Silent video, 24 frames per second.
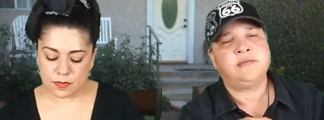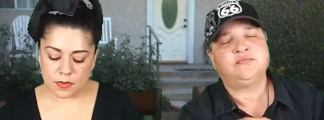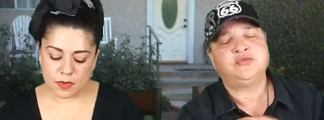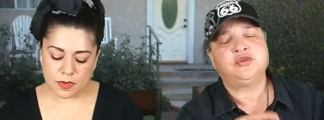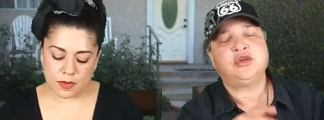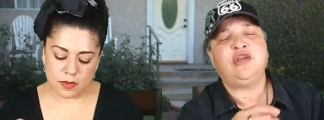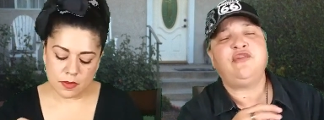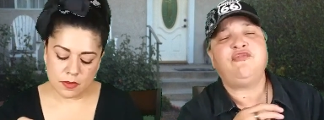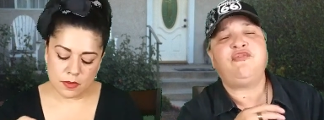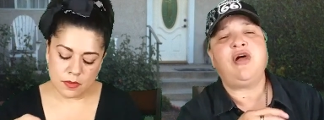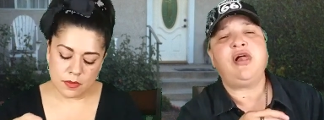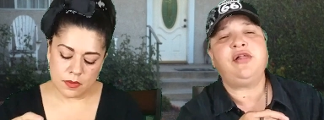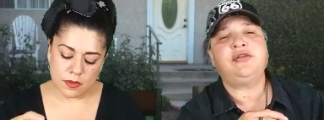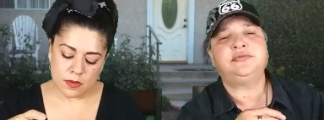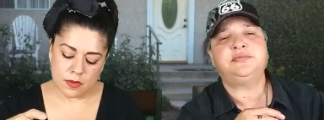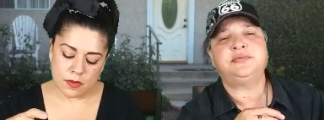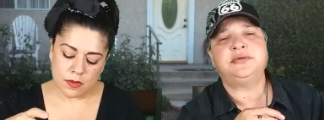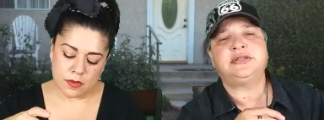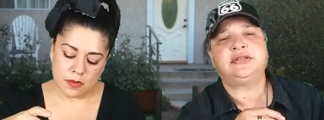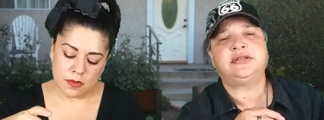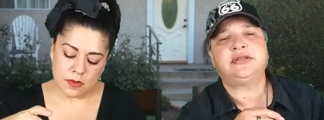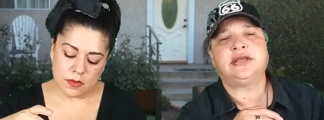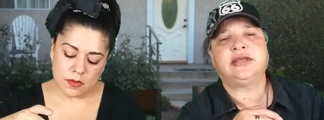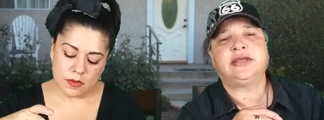Speaker 1: So he follows
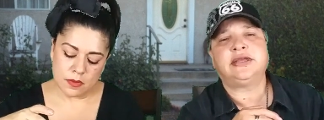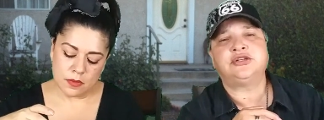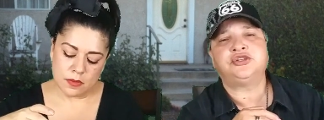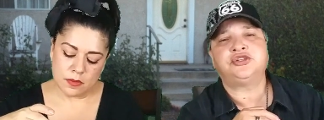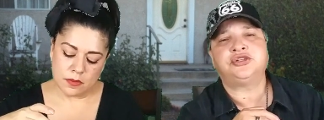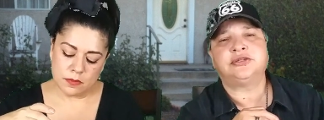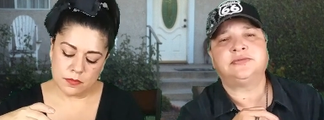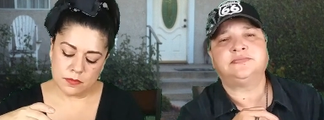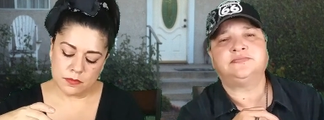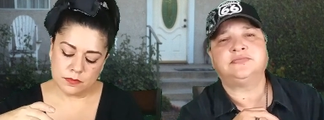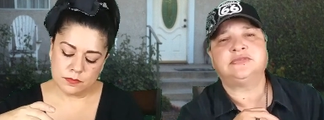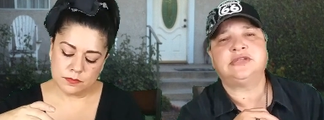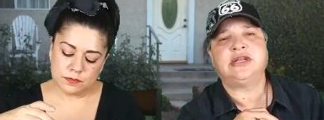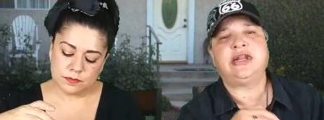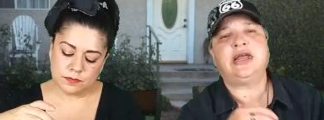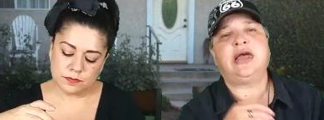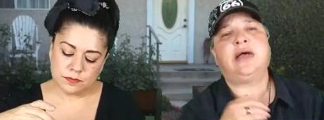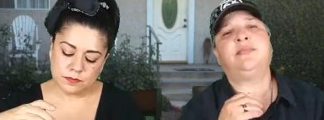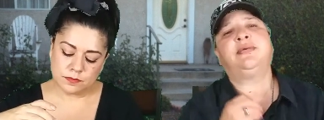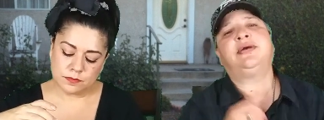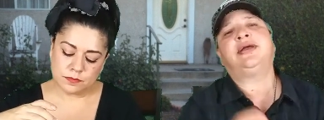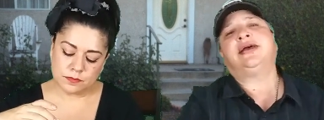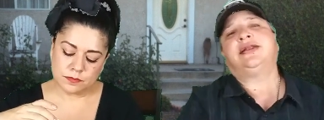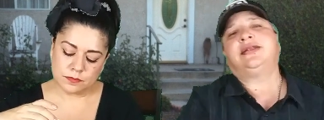me to the kitchen and
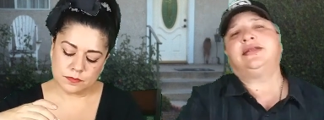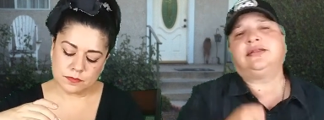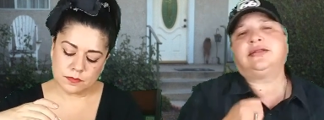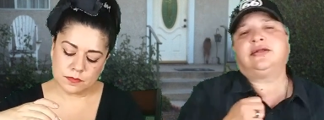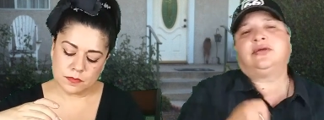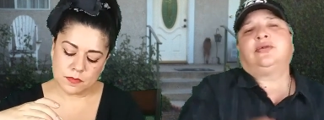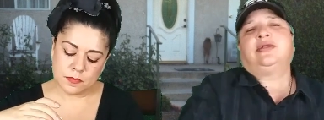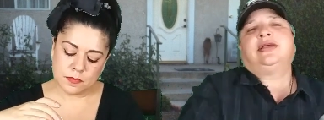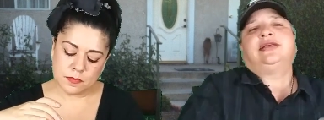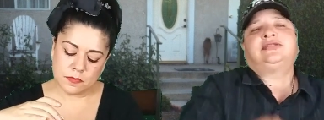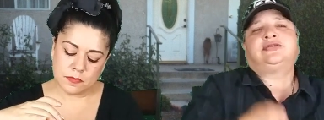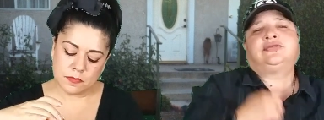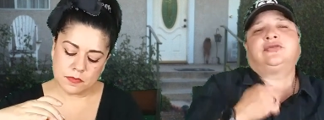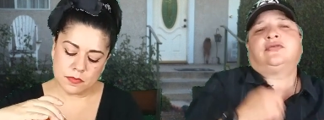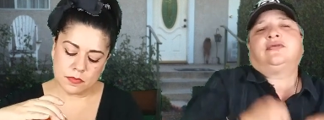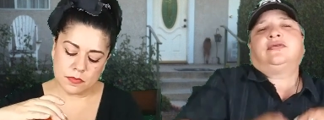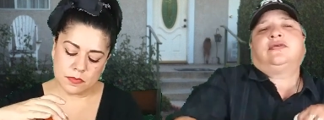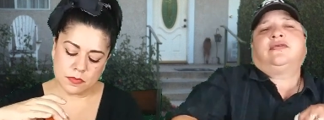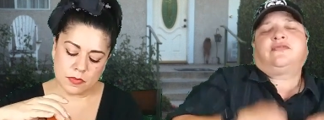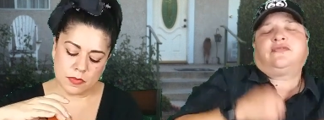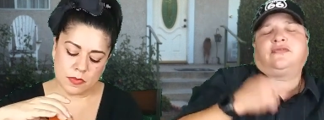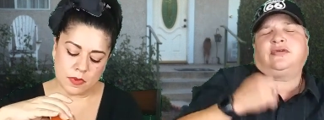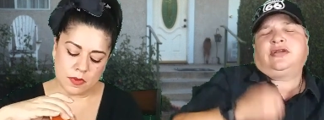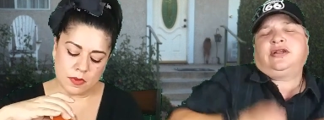now I'm cutting the rest
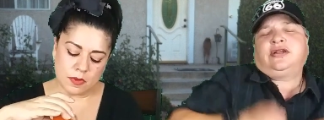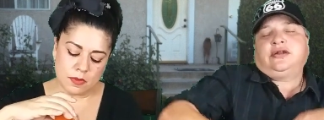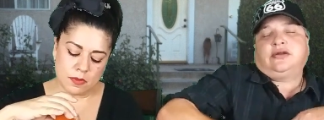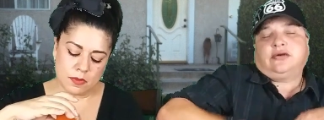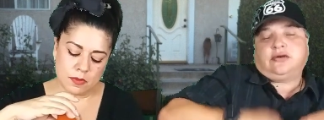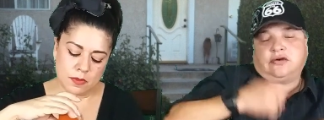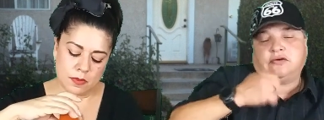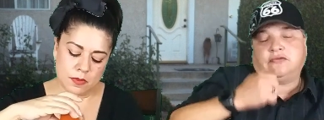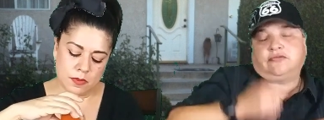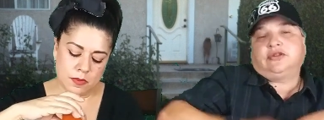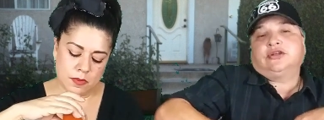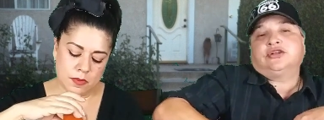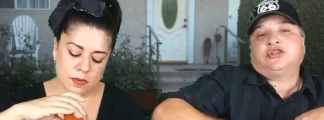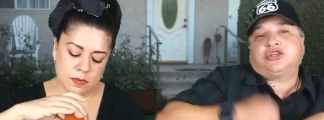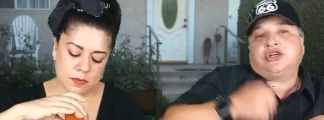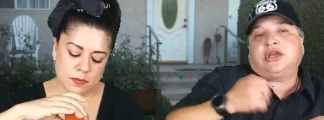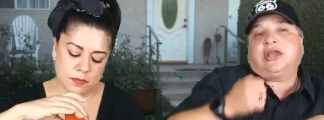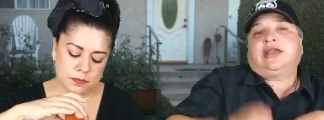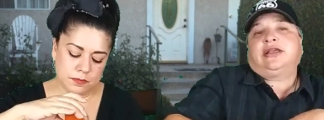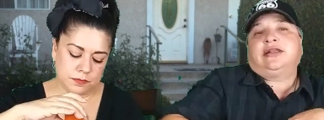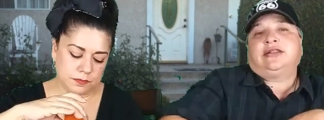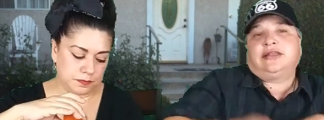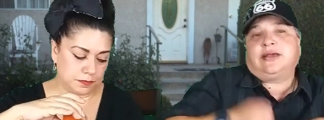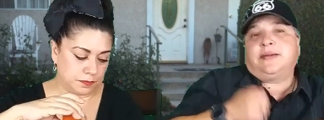of, you know, the
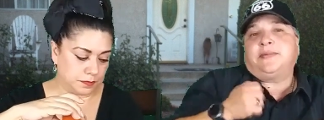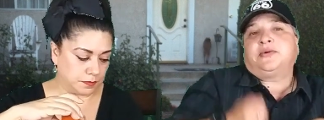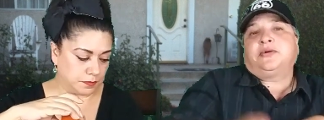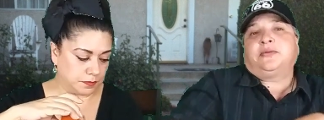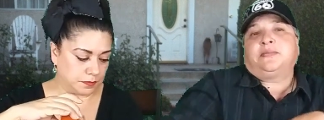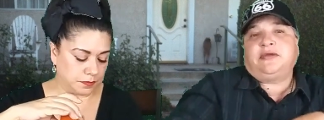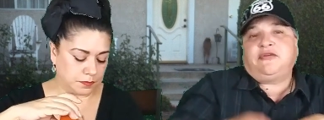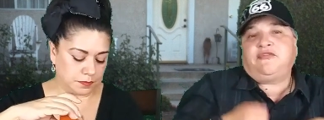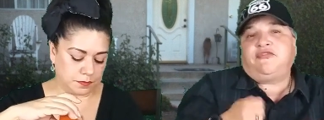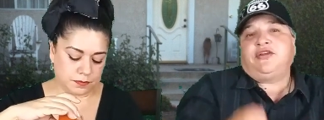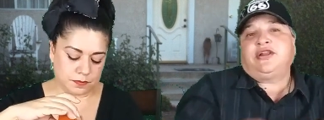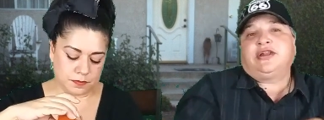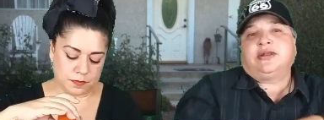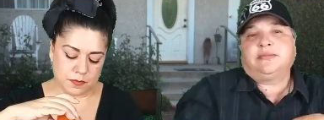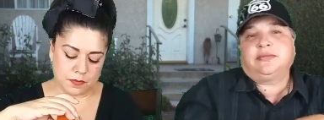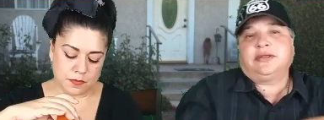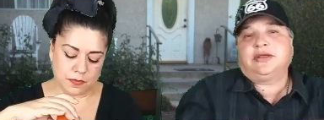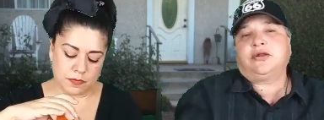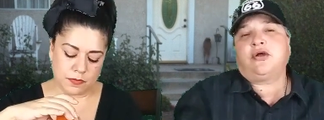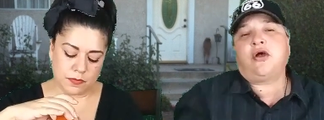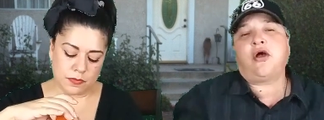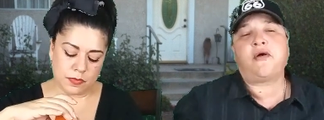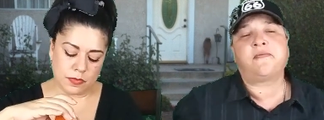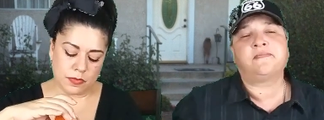chicken that I'm going to be feeding him
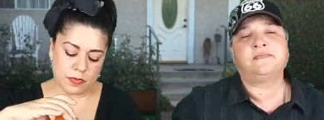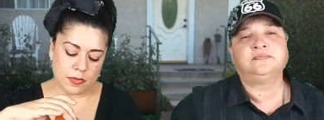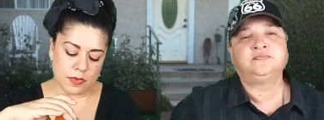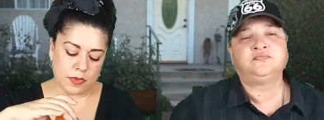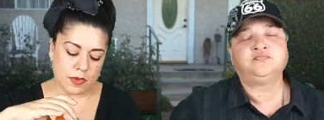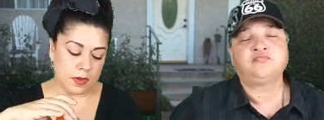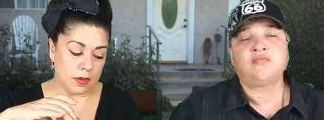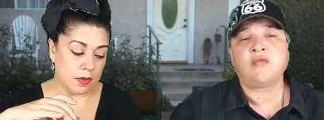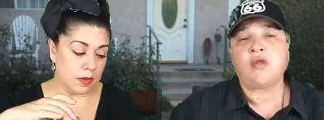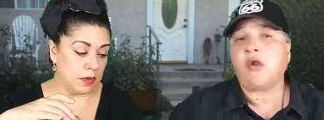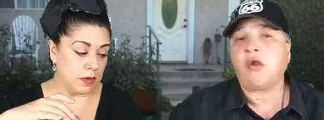later on.